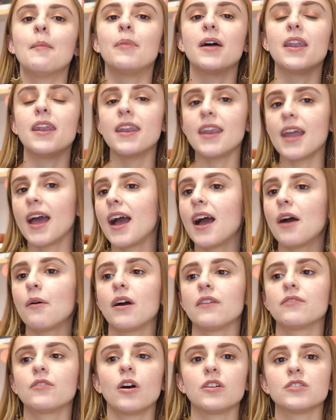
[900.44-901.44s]
But
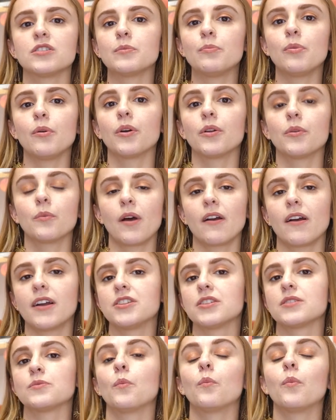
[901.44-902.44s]
now I've gotten to the point where I
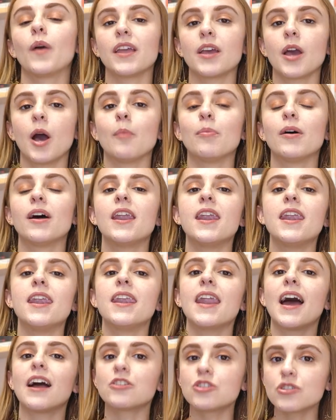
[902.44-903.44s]
just wake up
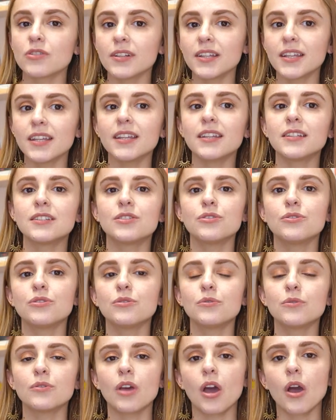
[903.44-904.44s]
naturally
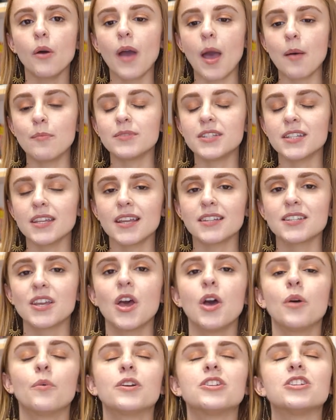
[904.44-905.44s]
to go empty it,
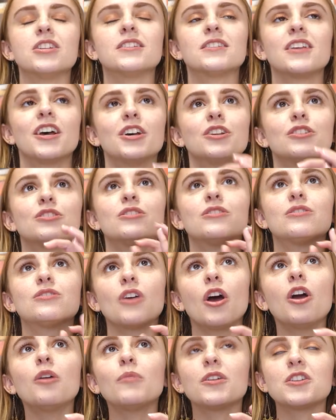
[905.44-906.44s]
which is
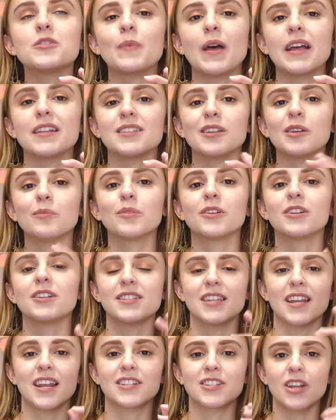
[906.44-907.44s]
so much better
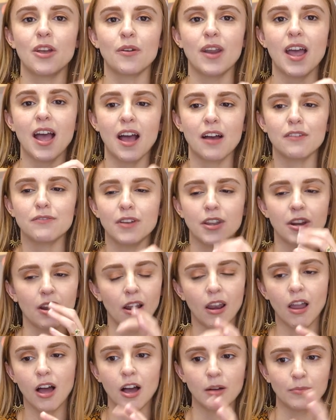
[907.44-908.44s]
because then I don't have an
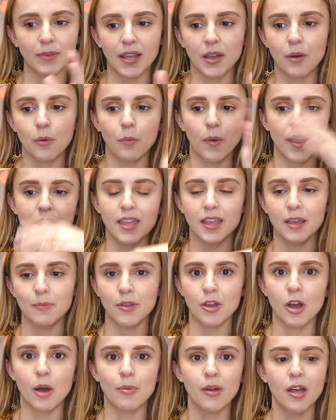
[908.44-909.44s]
alarm like waking
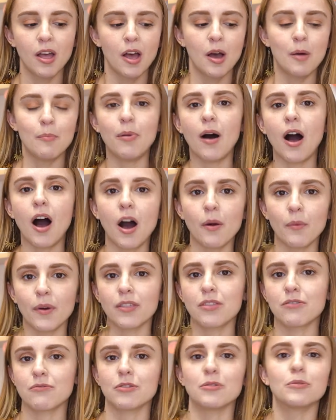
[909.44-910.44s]
me up
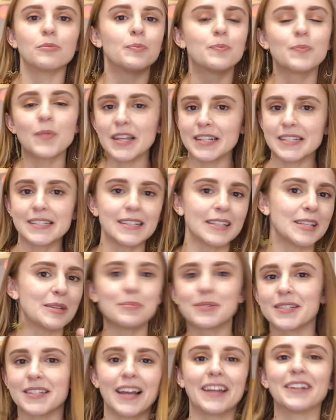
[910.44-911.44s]
partway through a
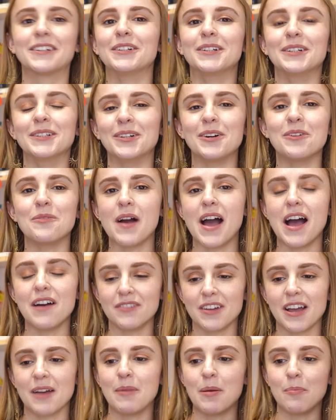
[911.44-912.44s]
sleep cycle or
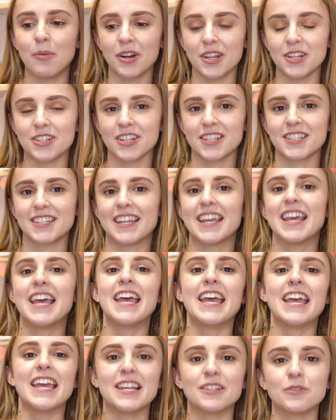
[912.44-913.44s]
whatever, and my body just
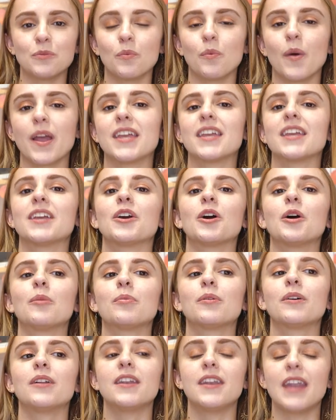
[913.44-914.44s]
is waking
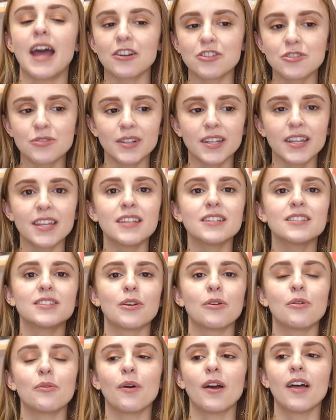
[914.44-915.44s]
up naturally.
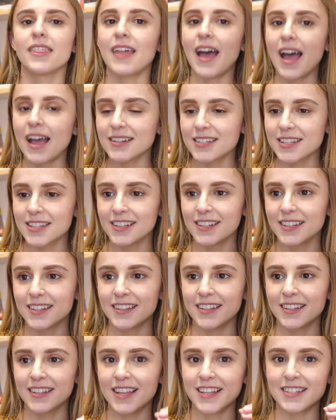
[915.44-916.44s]
So that
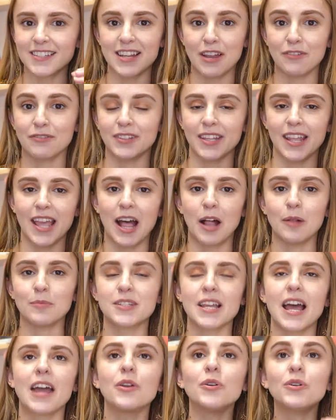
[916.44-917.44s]
has definitely
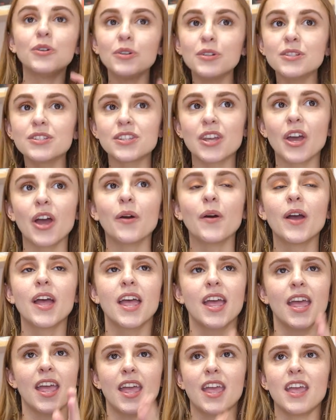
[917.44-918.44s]
helped. And also,
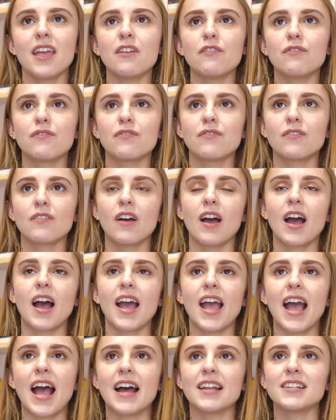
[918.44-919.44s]
if
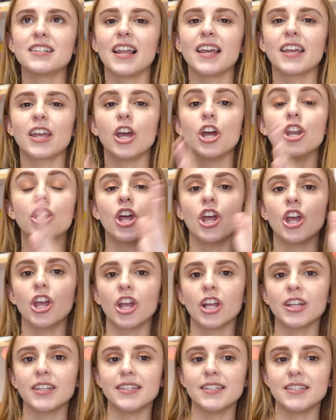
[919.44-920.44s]
I had like an
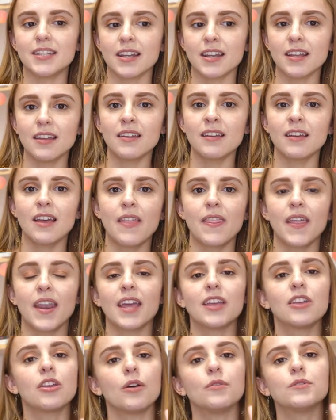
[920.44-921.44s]
early dinner and then
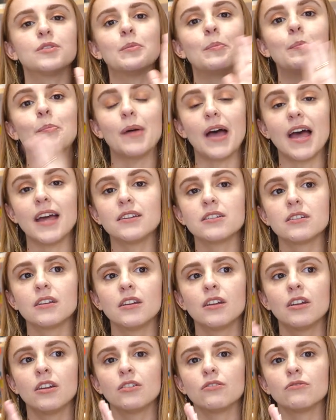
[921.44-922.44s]
I go to bed
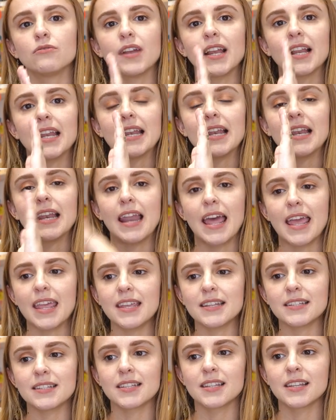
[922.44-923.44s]
really
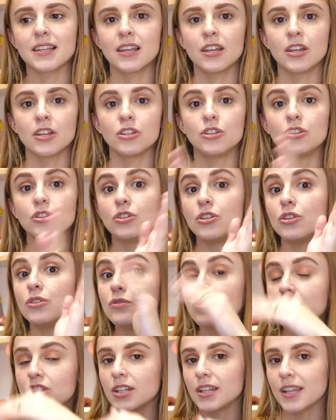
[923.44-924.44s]
late,
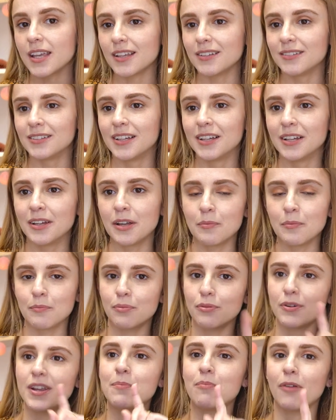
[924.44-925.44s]
usually
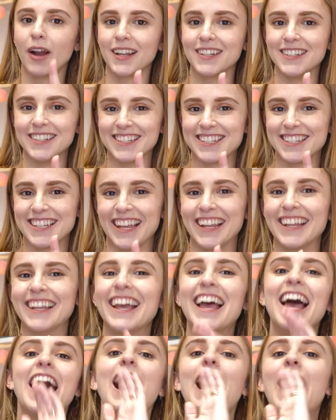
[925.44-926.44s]
pre-pregnancy,
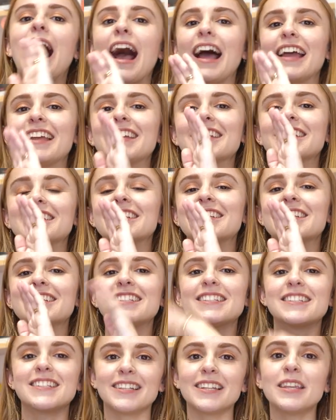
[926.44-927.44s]
I can
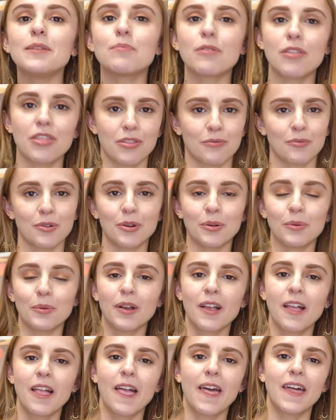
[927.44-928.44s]
sleep through
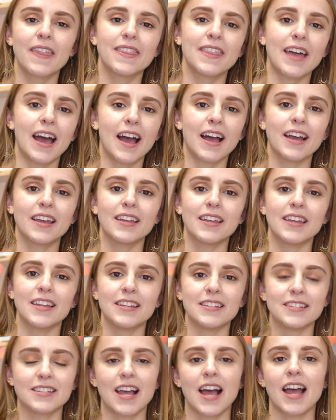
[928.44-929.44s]
that
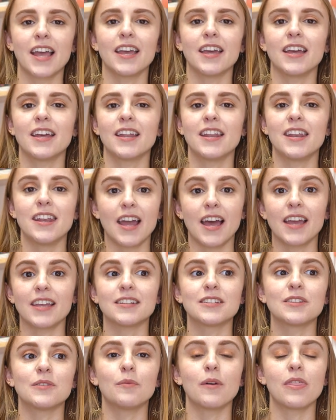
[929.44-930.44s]
entire
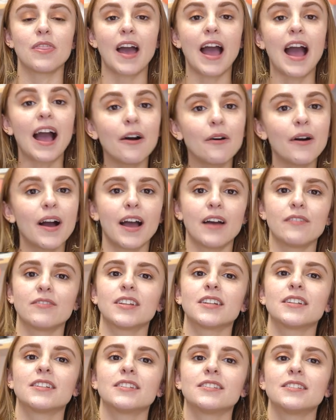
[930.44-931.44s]
night without
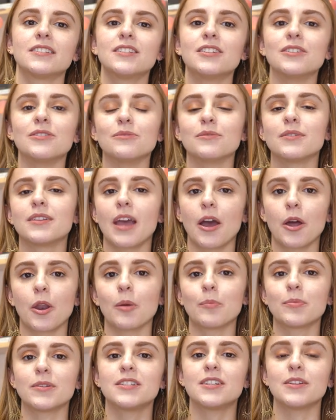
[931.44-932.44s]
having to get
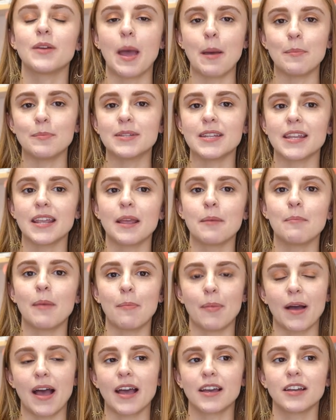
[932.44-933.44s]
up to empty
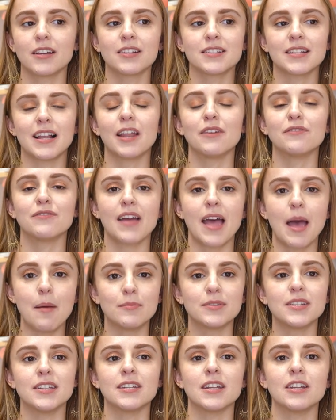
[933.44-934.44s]
my bag because I'll have
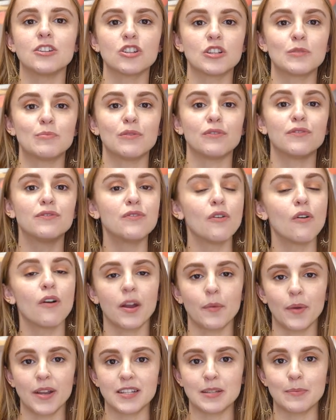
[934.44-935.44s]
emptied it just before
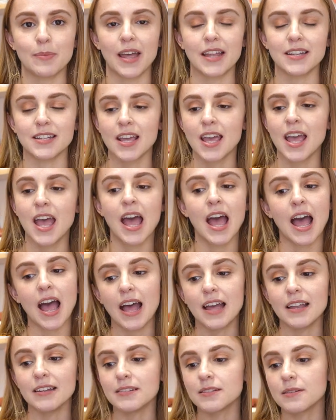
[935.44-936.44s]
I went to bed
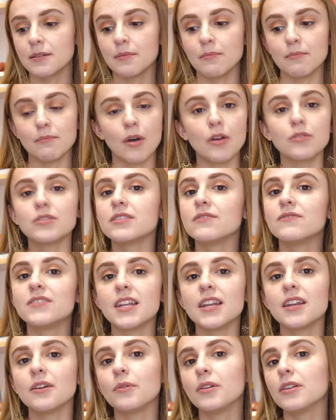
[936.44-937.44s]
and most of
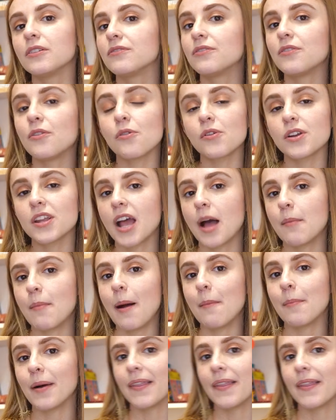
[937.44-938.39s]
dinner will have already come out